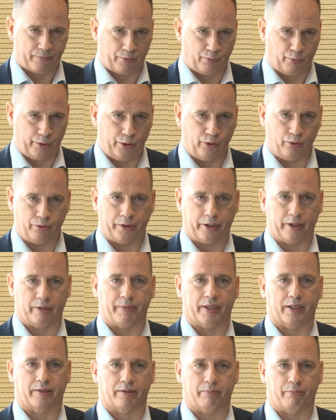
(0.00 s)
We all know
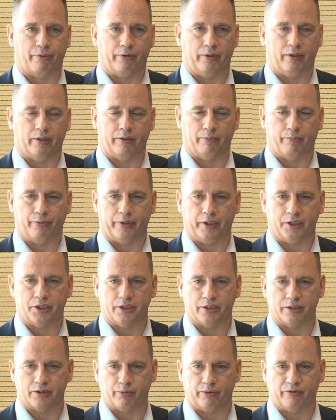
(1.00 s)
about the
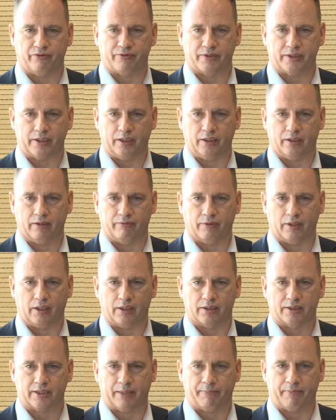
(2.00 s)
breaches we've seen over the
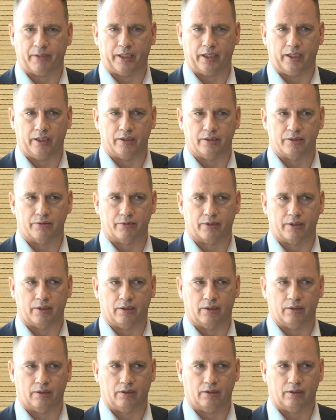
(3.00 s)
last couple of years
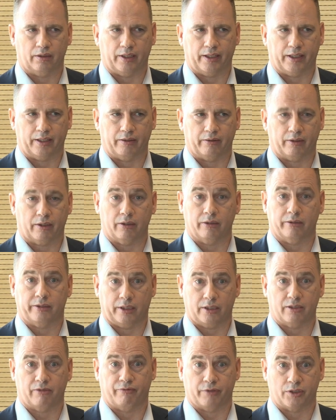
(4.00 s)
within the
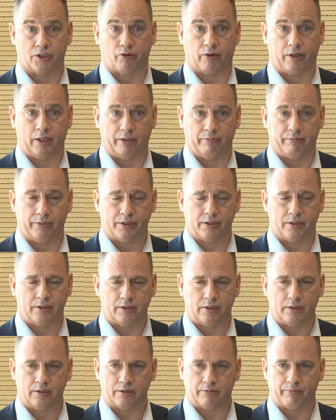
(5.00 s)
context of Australian
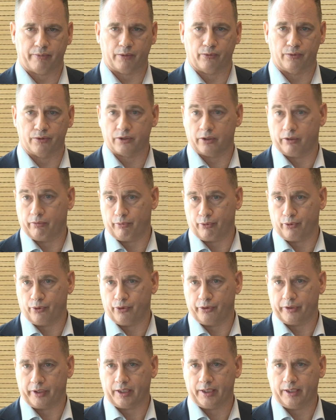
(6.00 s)
businesses, but also
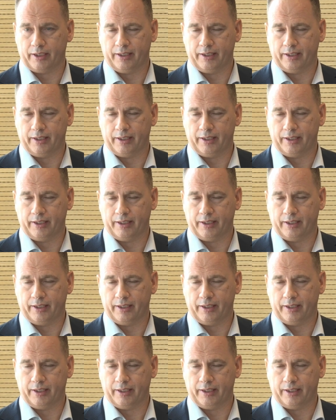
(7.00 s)
abroad.